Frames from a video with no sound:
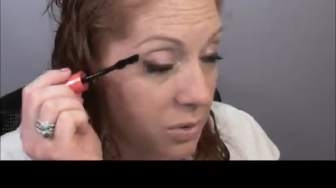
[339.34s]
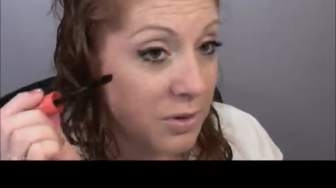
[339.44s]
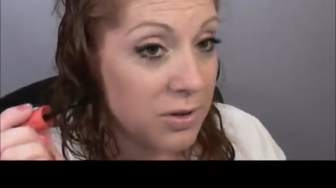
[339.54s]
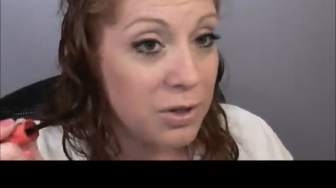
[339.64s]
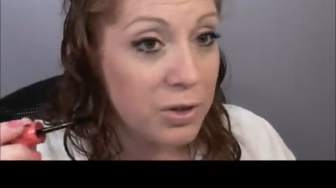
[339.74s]

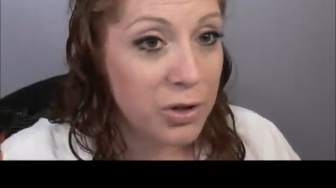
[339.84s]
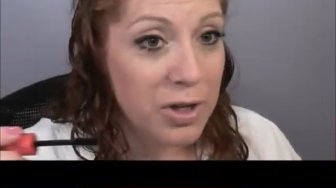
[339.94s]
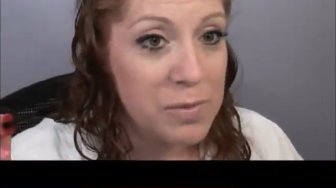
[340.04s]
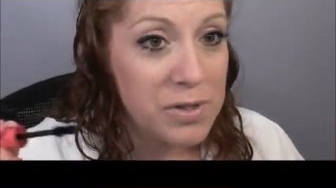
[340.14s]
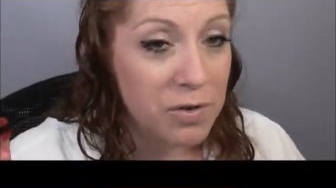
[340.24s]
to look
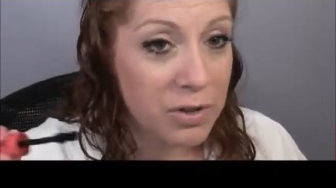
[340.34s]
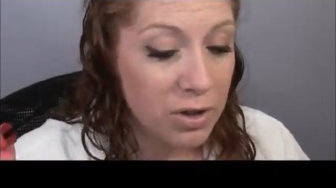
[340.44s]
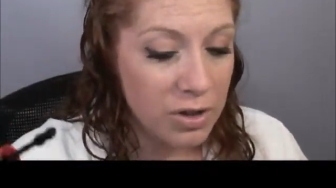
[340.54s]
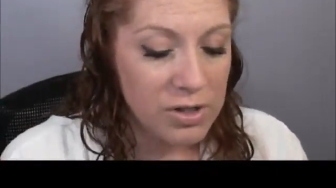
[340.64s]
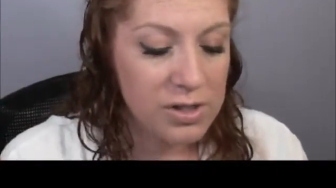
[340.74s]
up different
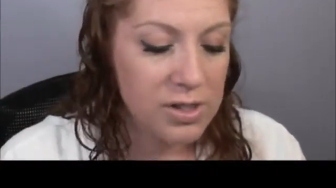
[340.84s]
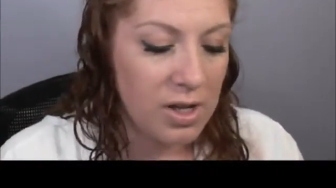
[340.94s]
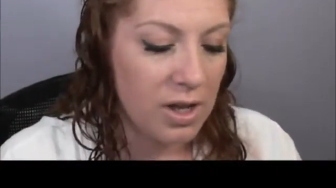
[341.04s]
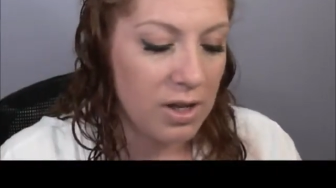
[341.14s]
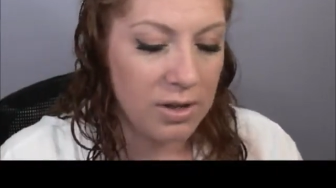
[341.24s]
looks,
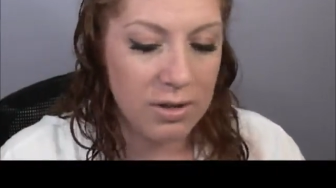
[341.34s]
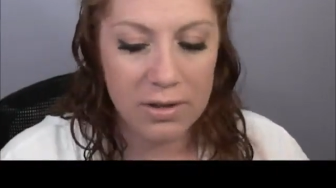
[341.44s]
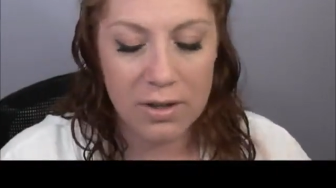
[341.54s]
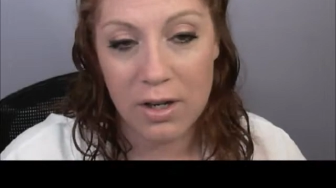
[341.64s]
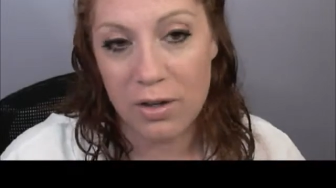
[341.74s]
and
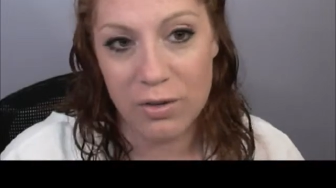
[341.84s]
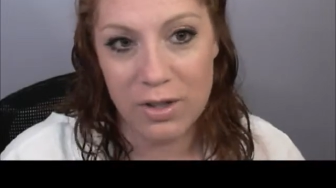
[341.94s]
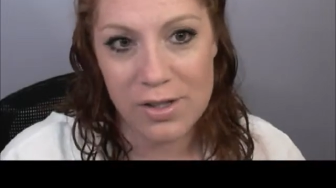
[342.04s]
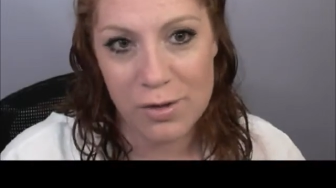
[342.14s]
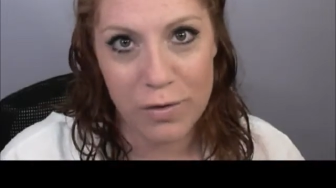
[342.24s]
I could only
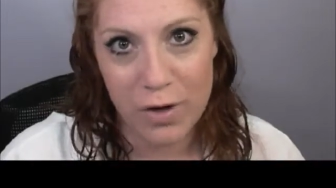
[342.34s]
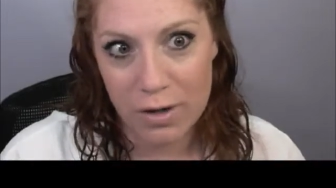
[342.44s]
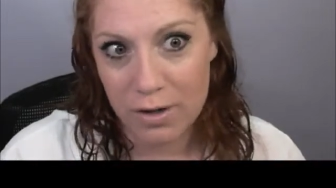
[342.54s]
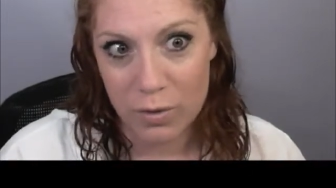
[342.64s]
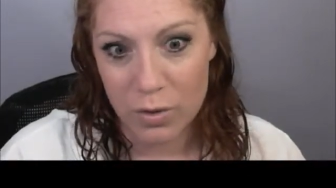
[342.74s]
get so far,
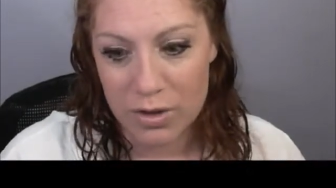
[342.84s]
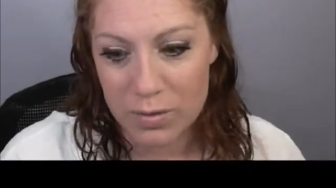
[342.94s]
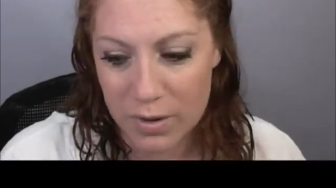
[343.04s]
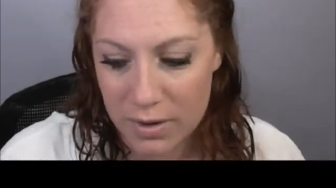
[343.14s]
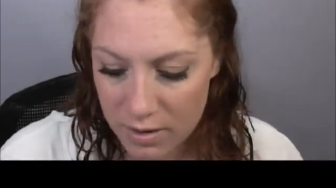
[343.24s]
of course,
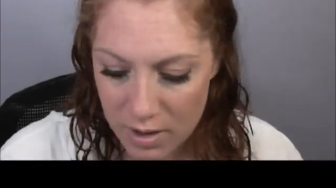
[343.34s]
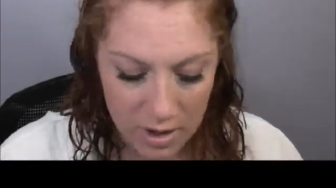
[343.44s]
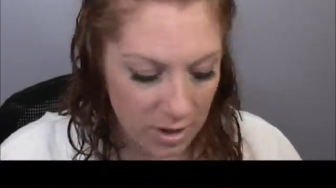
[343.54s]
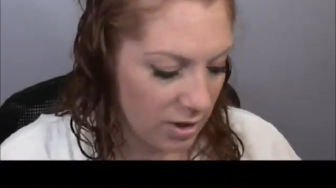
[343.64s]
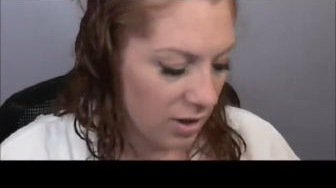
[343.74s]
but,
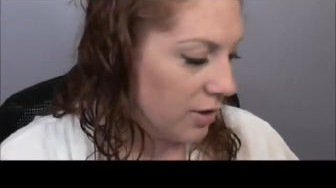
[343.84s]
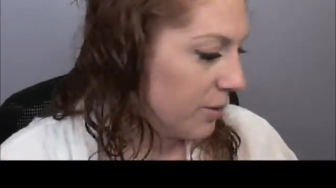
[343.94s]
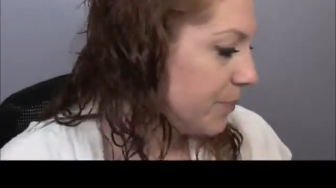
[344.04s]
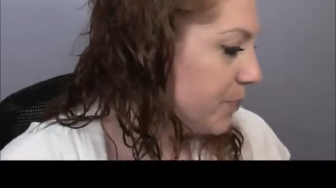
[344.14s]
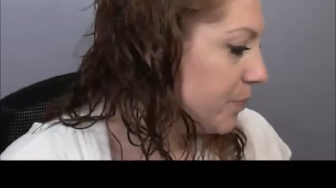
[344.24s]
you know,
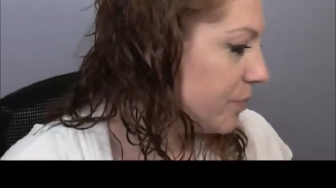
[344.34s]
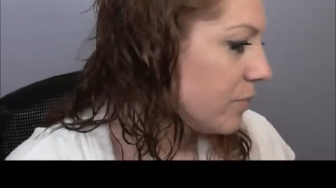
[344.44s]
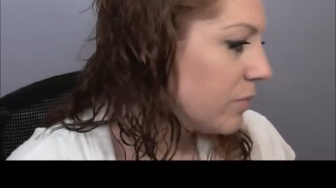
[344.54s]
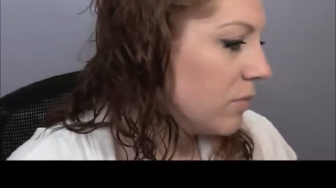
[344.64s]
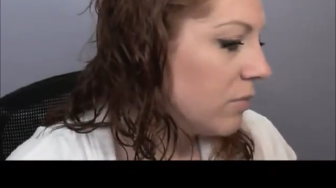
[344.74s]

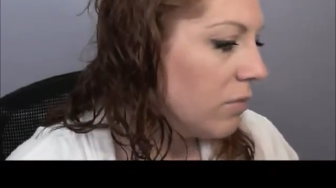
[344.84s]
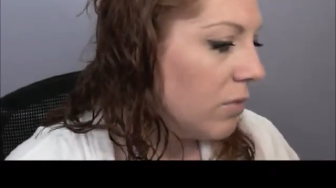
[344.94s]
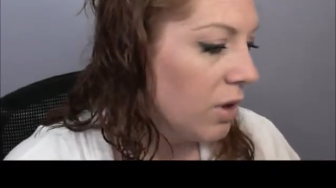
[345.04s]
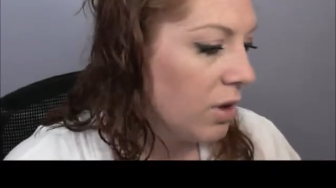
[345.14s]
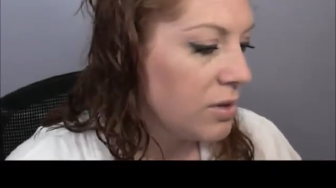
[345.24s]

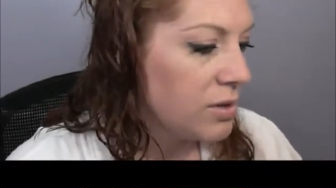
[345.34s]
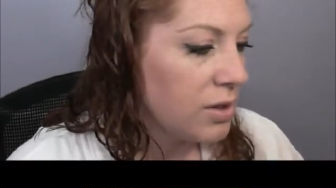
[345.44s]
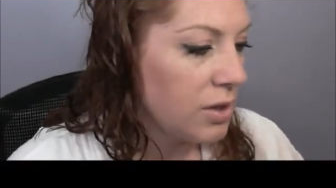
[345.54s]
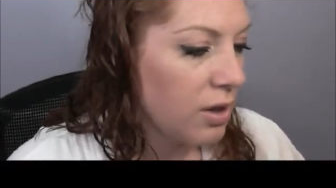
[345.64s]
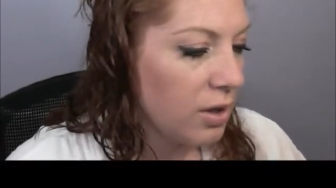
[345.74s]
because
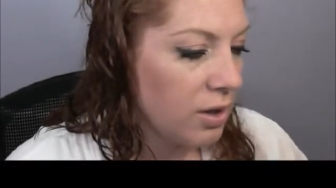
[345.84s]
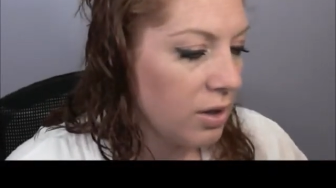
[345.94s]
the, uh,